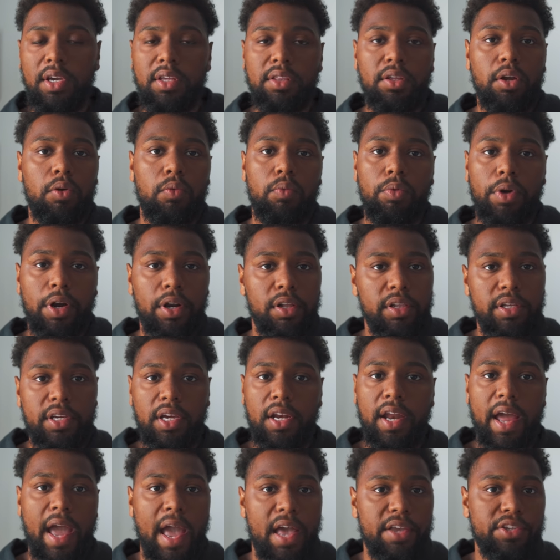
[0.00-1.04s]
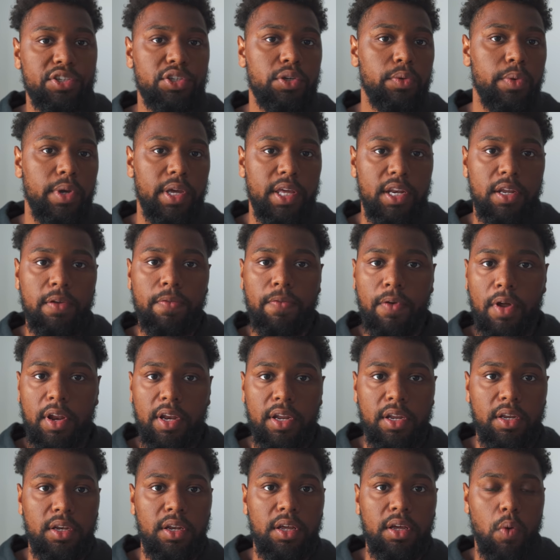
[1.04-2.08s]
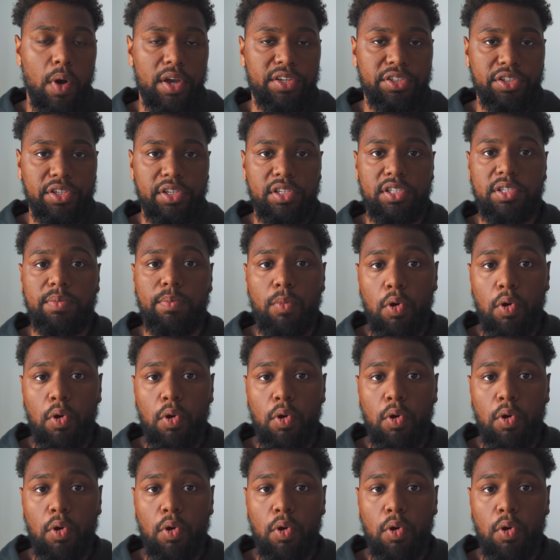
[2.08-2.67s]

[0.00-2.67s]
they're rarely gonna ask you any front-end questions.